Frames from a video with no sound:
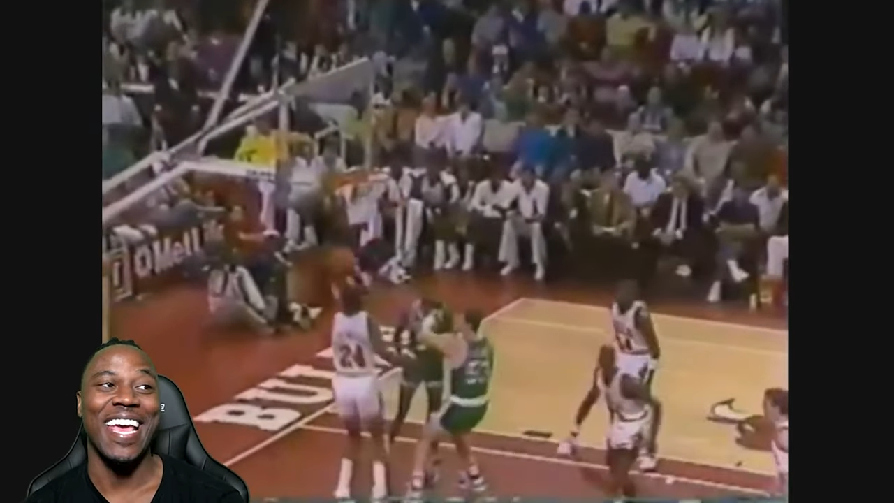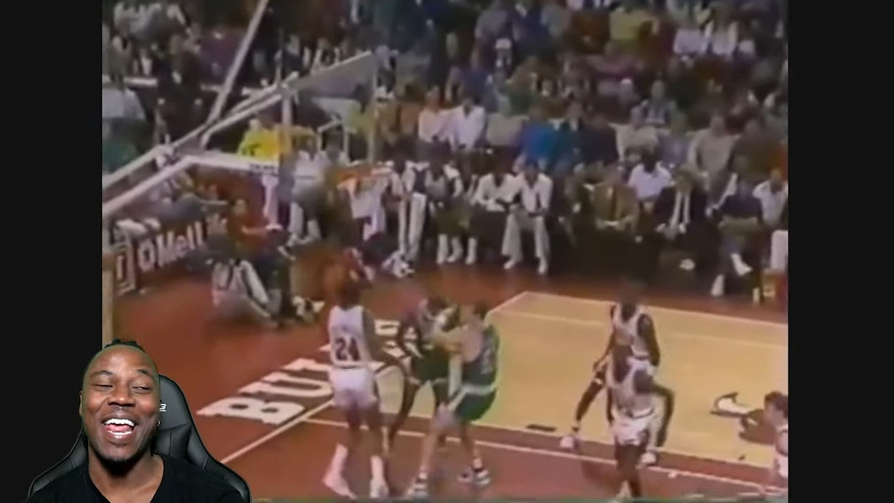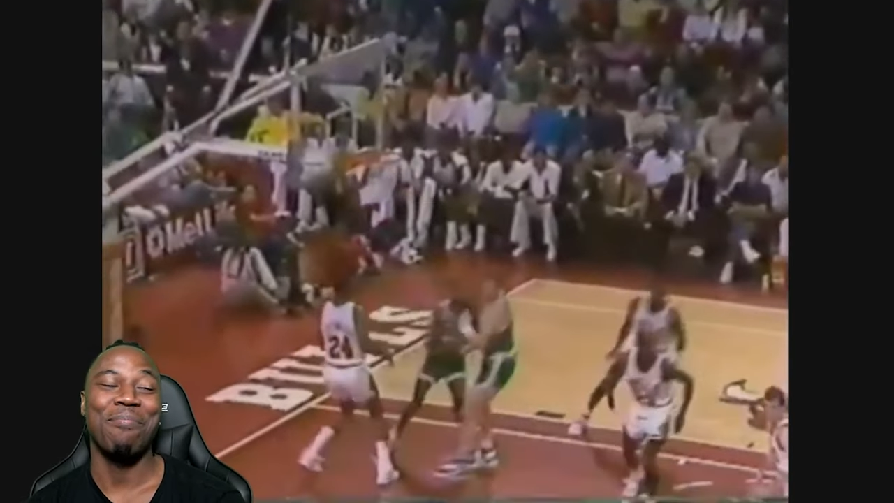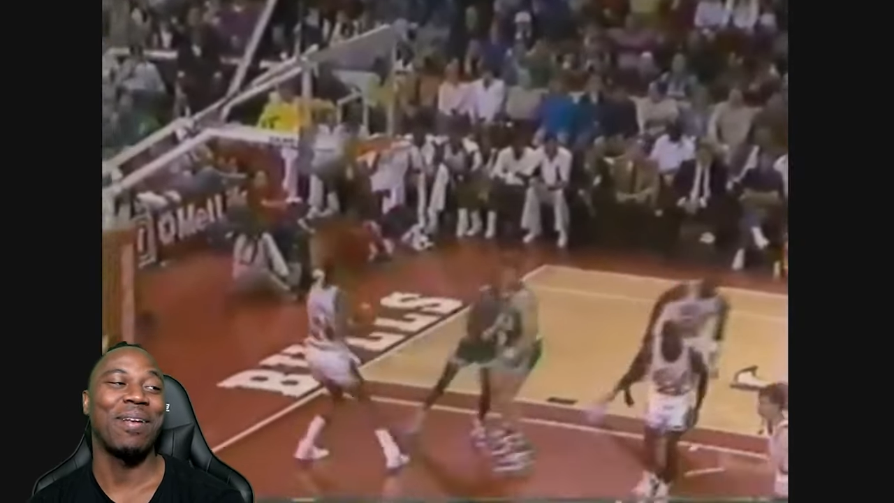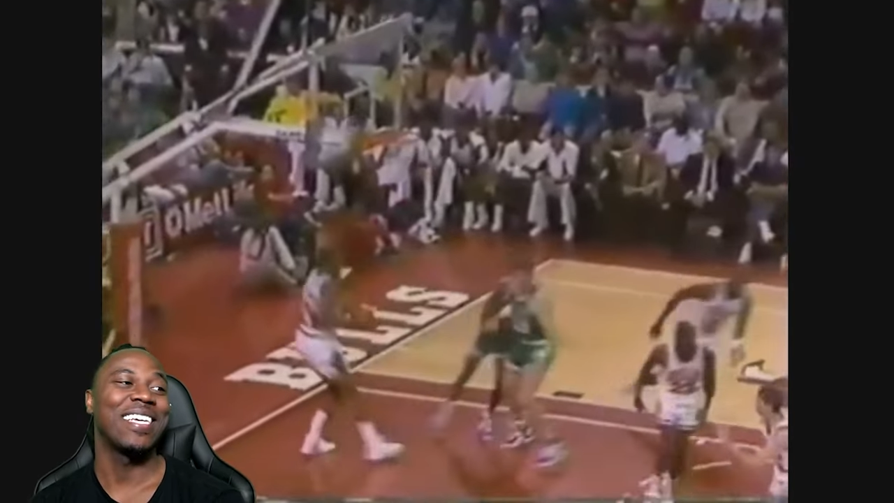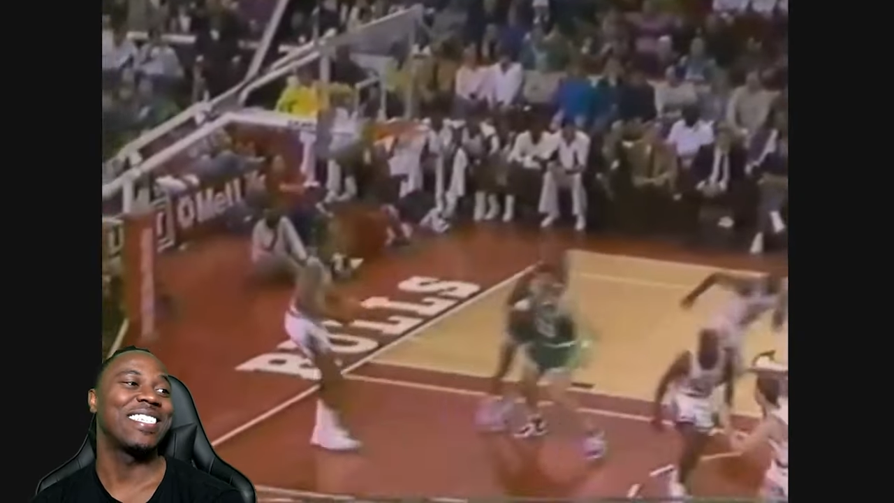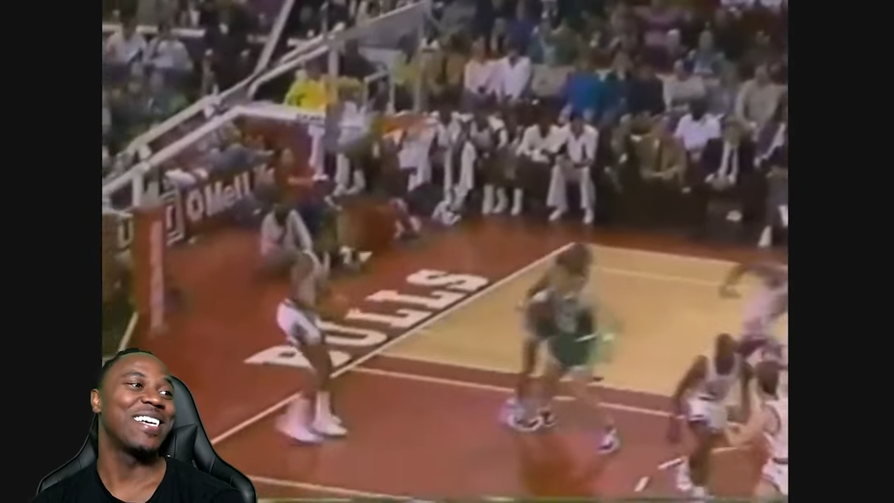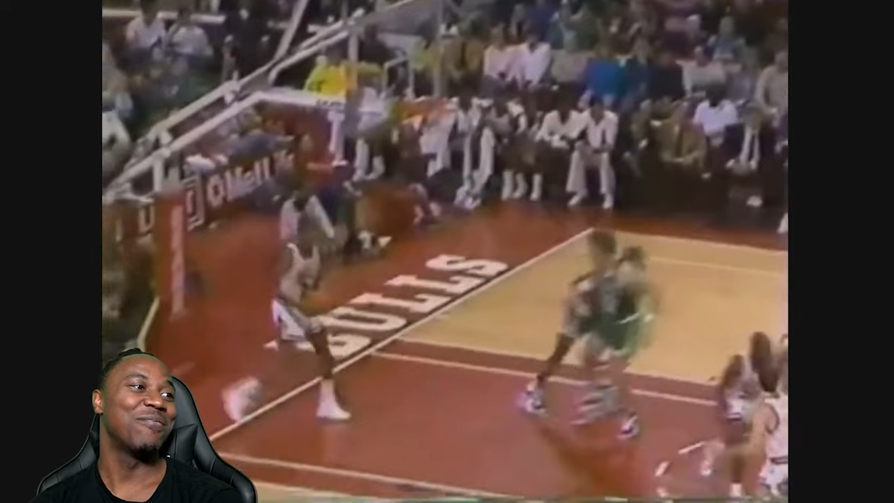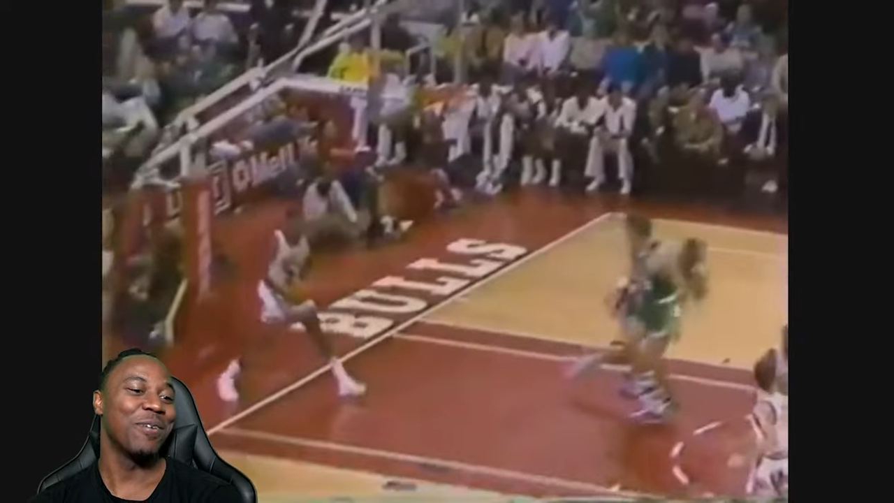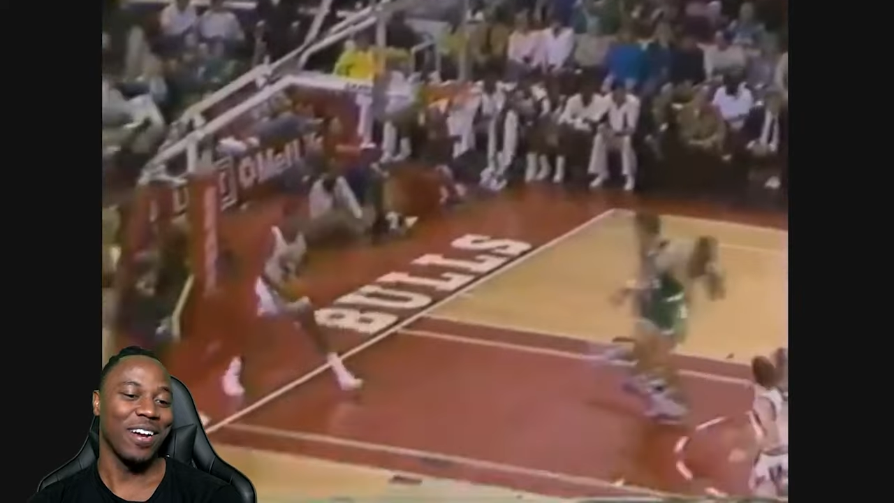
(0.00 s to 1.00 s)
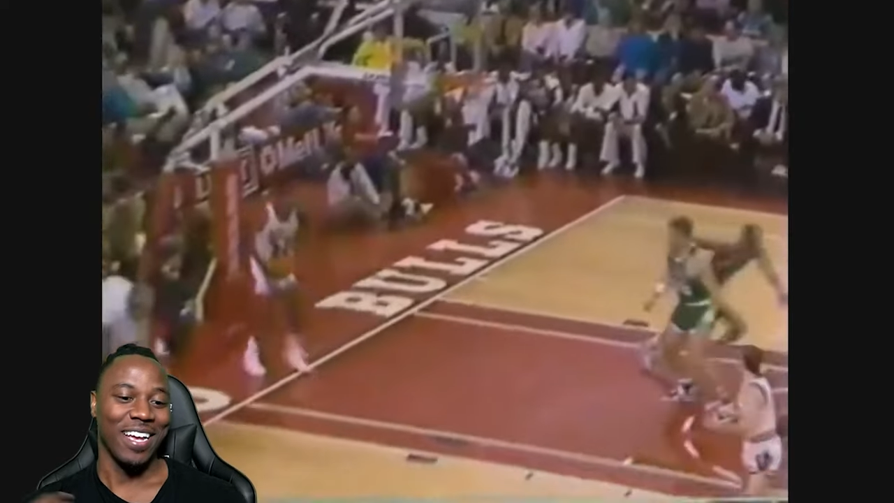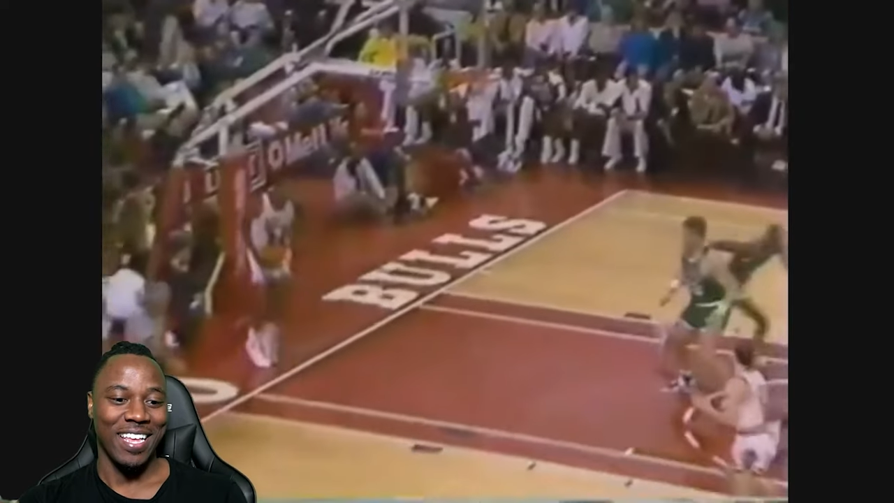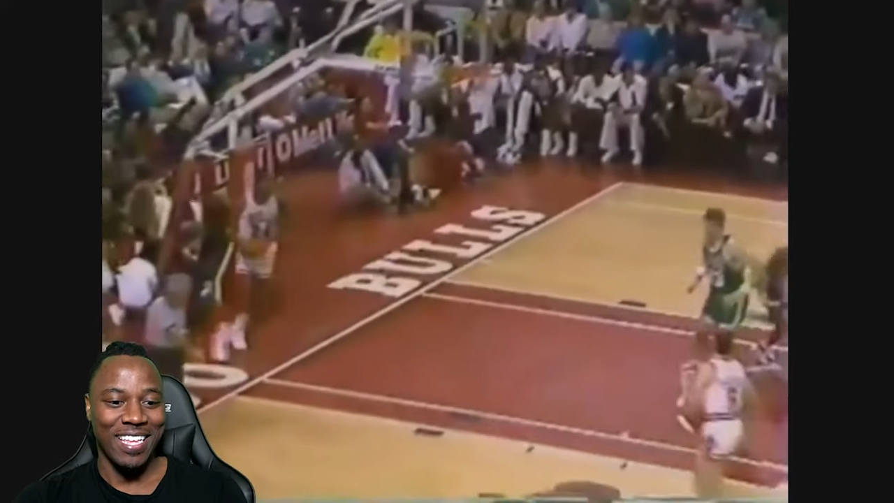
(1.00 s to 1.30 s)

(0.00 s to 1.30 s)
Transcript: that play still work.